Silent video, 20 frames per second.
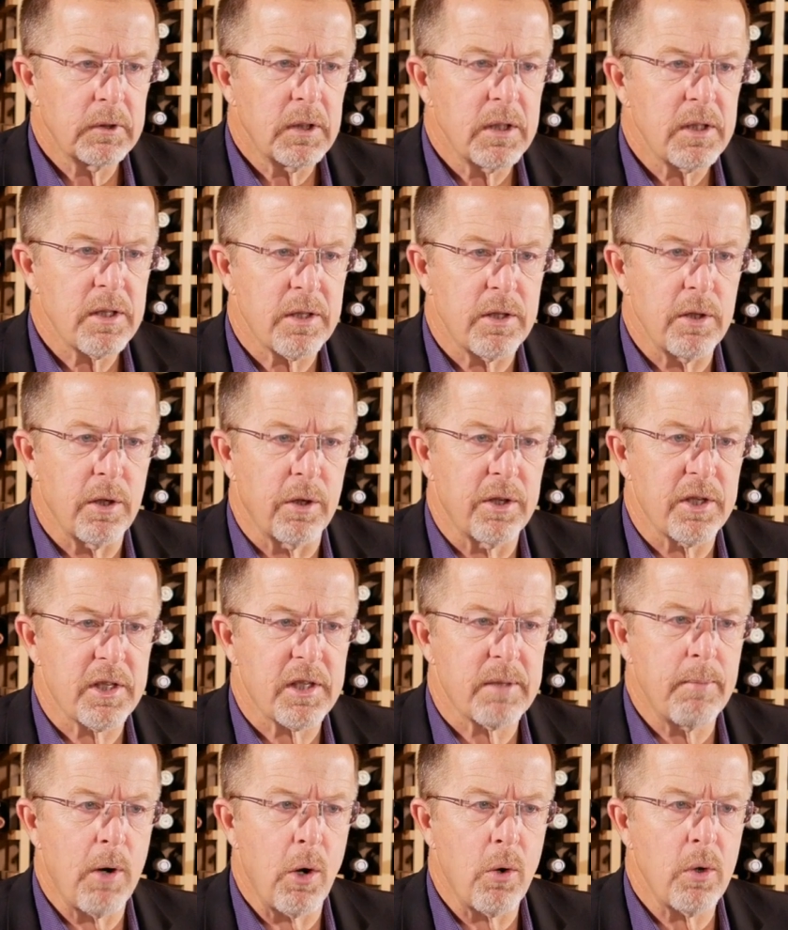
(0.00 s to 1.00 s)
Still the
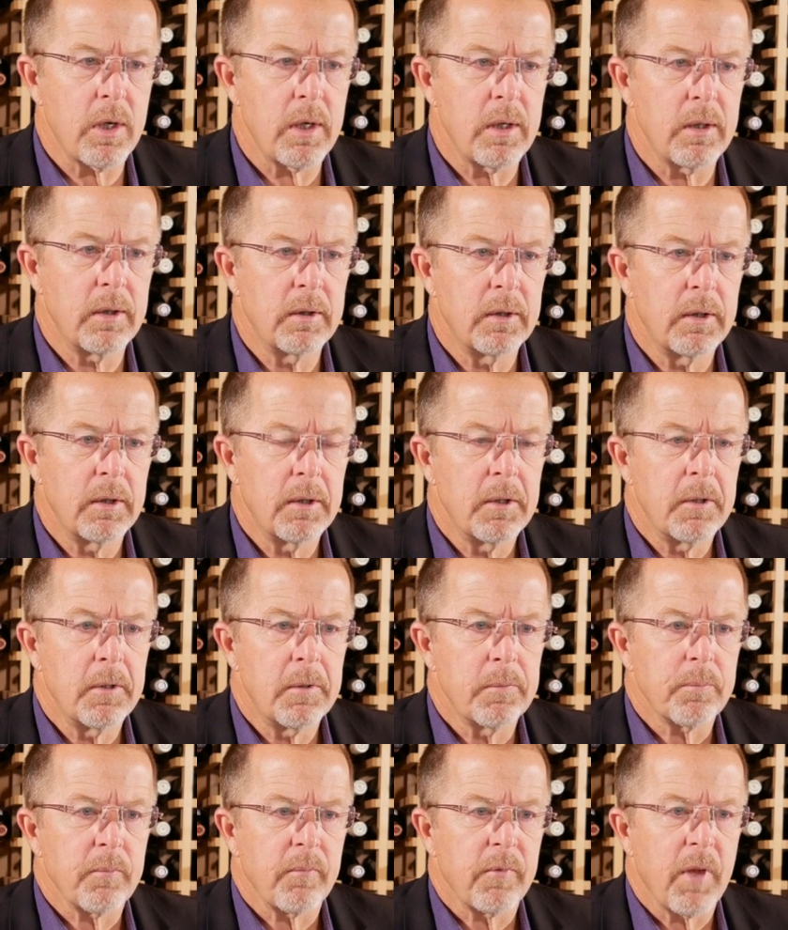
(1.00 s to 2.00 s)
smoke,
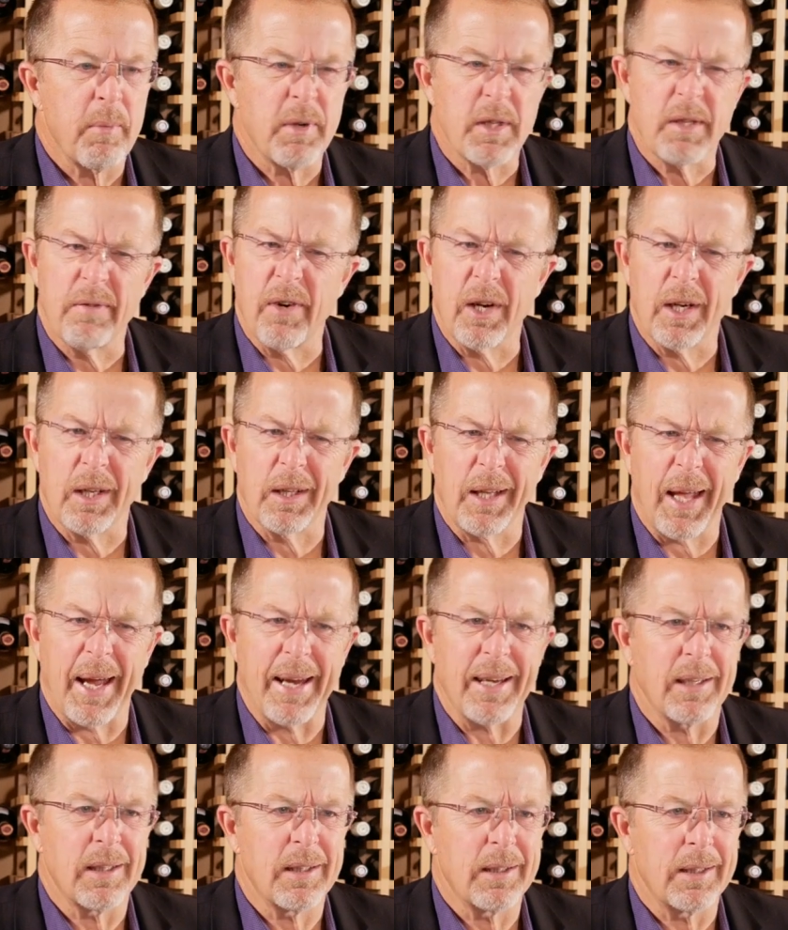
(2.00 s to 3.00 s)
but it's a very
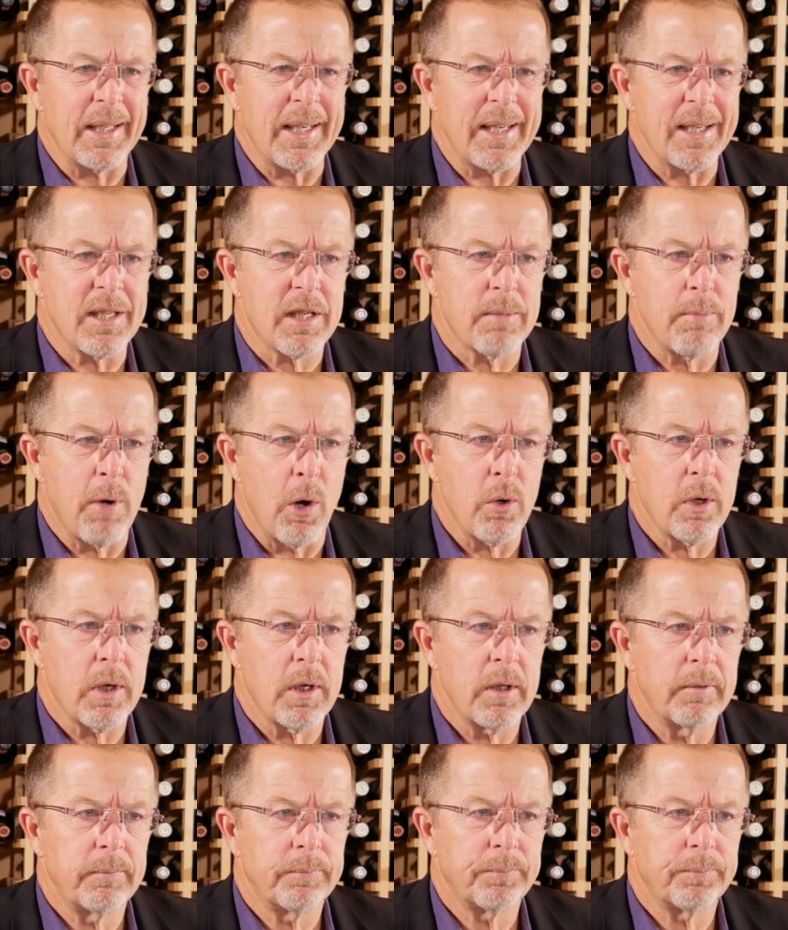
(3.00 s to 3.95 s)
light, clean smoke.